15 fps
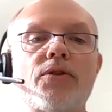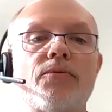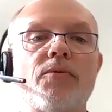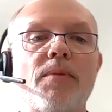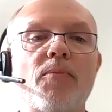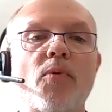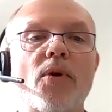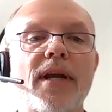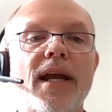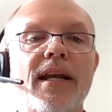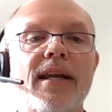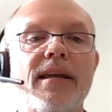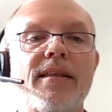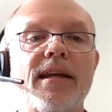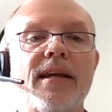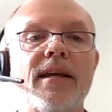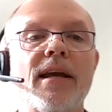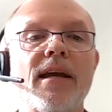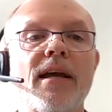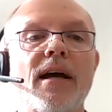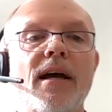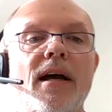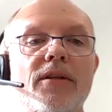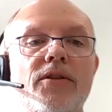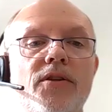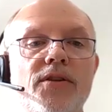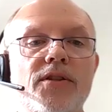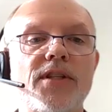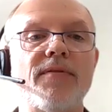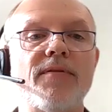to report anything
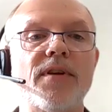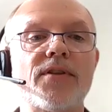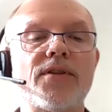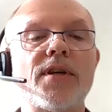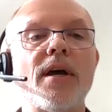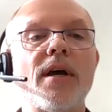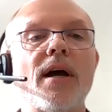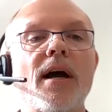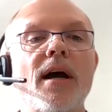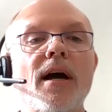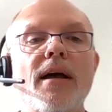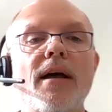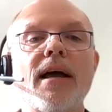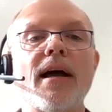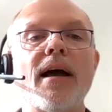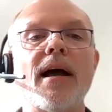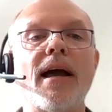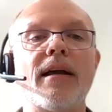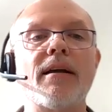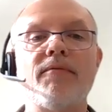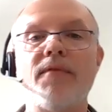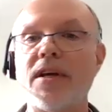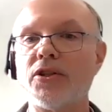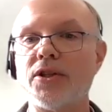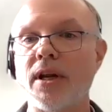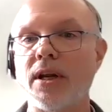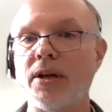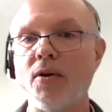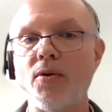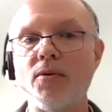to SEVIS. A
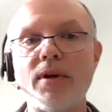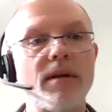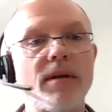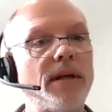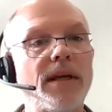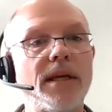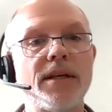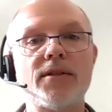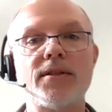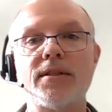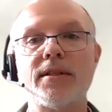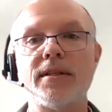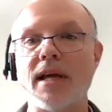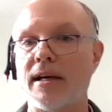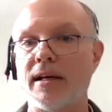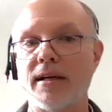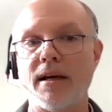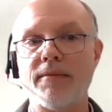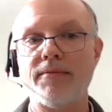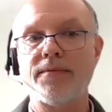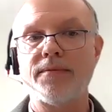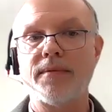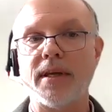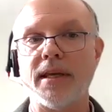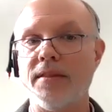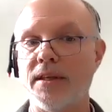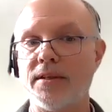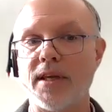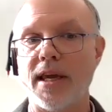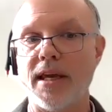conviction alone is not enough
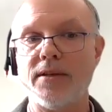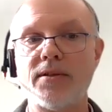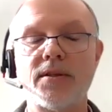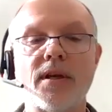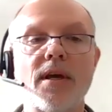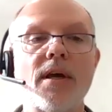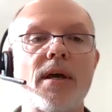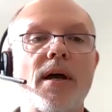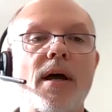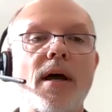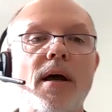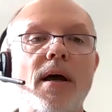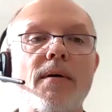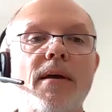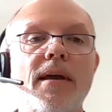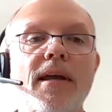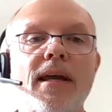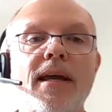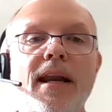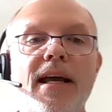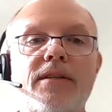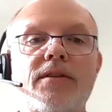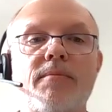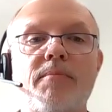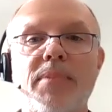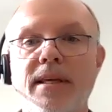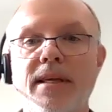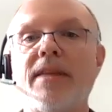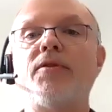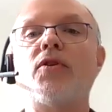in this case. It has to
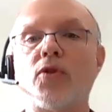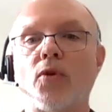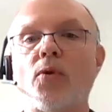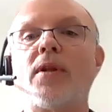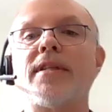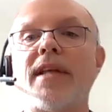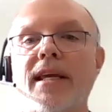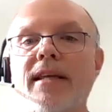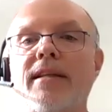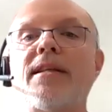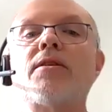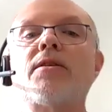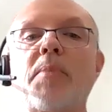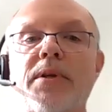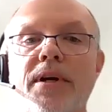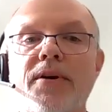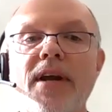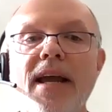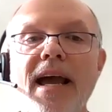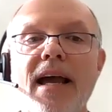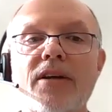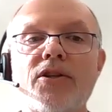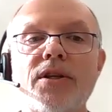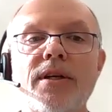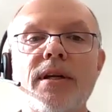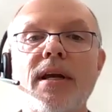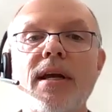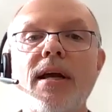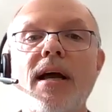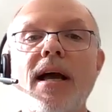be that the school has taken disciplinary
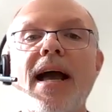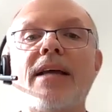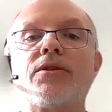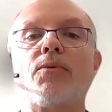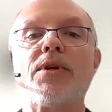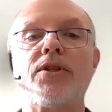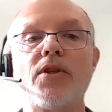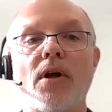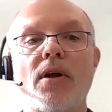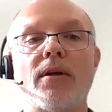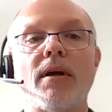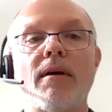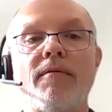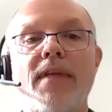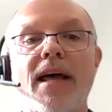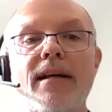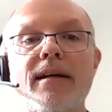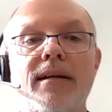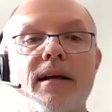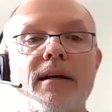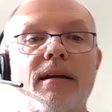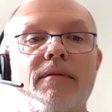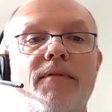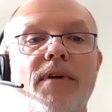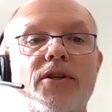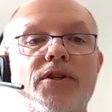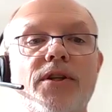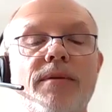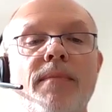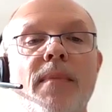action as a result of that
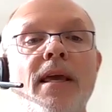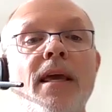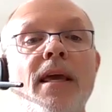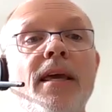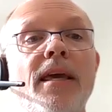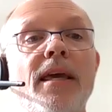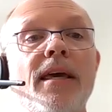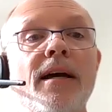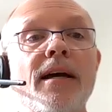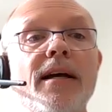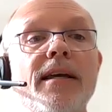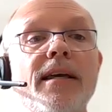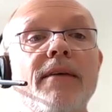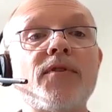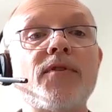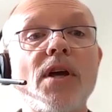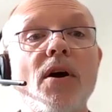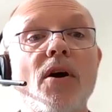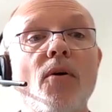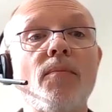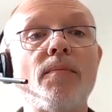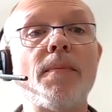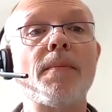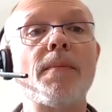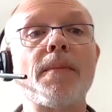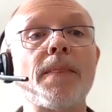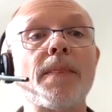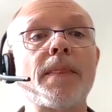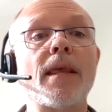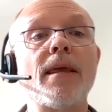conviction. If so,
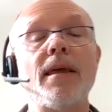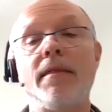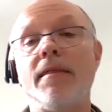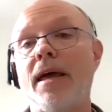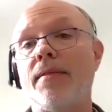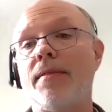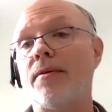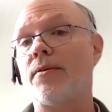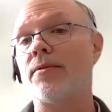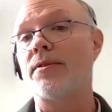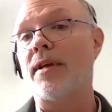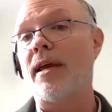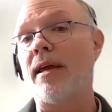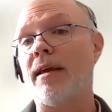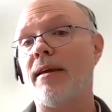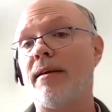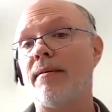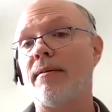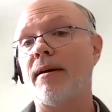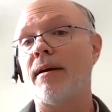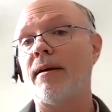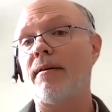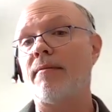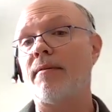then there's a